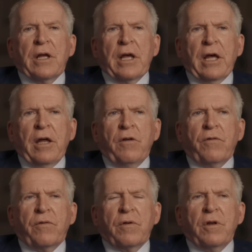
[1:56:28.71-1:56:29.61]

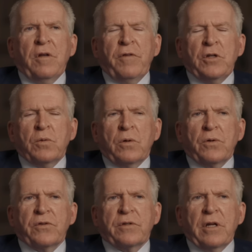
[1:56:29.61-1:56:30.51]
and
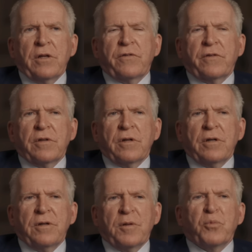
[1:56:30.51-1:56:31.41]
individuals that
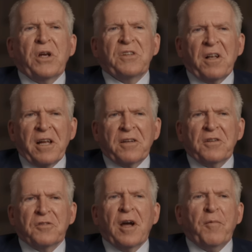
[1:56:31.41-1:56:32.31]
the president-elect
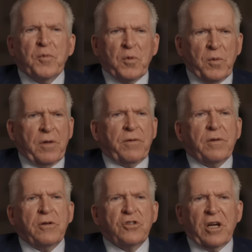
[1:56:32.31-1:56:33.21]
is comfortable with
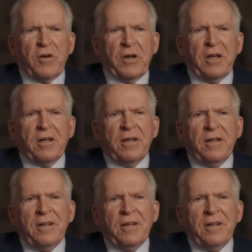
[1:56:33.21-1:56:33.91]
sharing